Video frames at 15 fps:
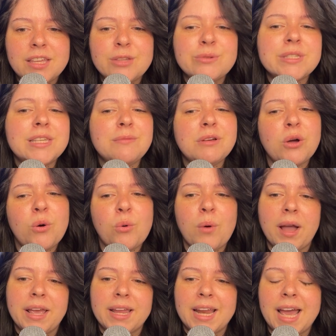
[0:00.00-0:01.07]
You seem
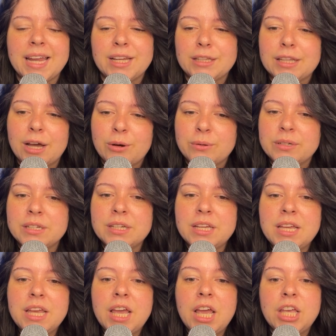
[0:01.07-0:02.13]
quiet and alone.
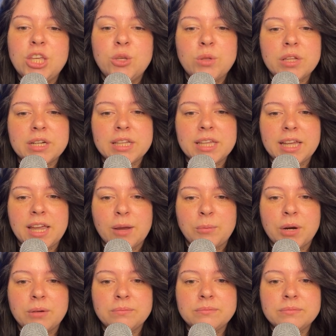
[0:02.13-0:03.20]
You look at the
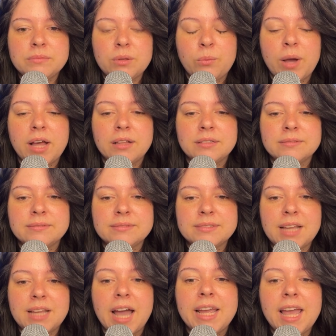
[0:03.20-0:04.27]
camera. Well,
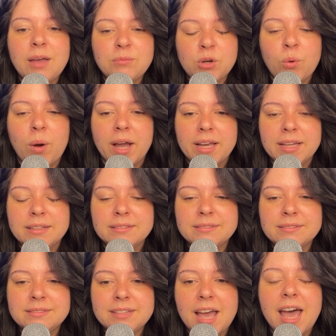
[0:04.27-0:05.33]
I am quiet
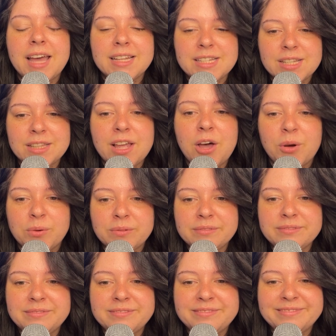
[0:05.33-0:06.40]
and alone.
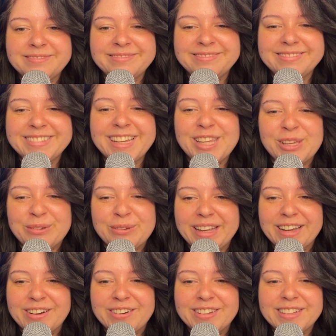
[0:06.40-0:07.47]
You
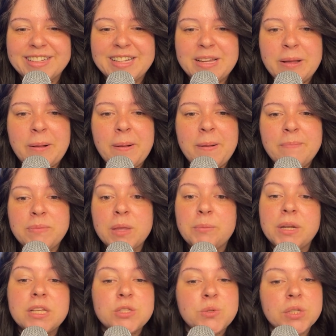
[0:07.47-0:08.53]
giggle.
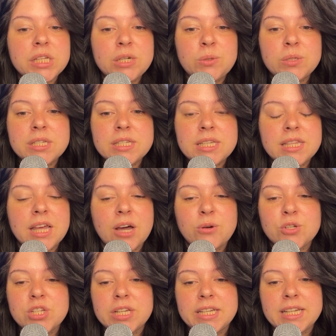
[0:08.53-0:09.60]
But it's really cool to see the
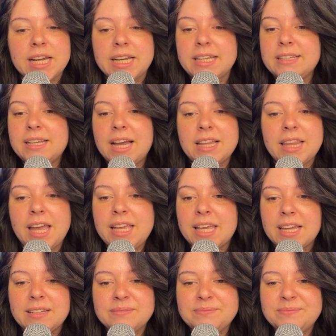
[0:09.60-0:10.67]
ocean at night. I like
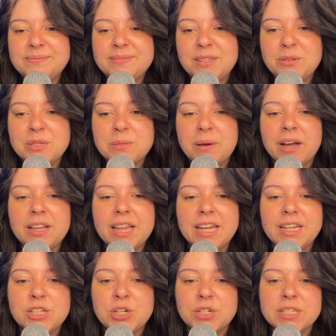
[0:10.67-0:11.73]
it. You smile and
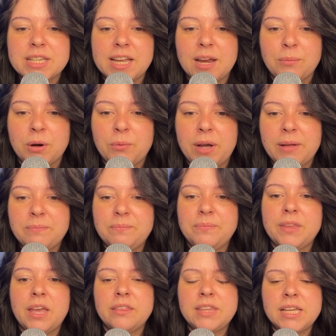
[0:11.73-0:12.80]
he turns the camera away.
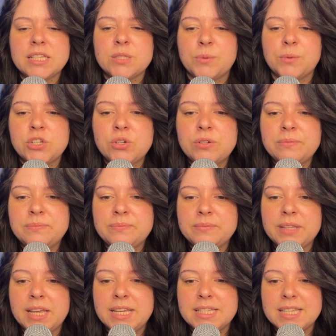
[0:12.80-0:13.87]
Thanks, Rachel,
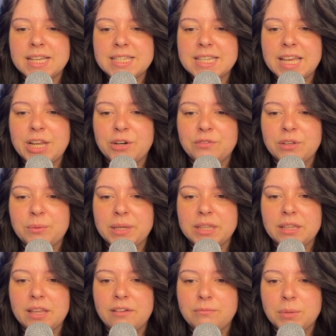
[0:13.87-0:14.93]
he says, interviewing the
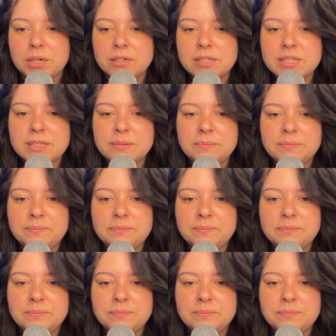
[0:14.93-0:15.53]
lovebirds.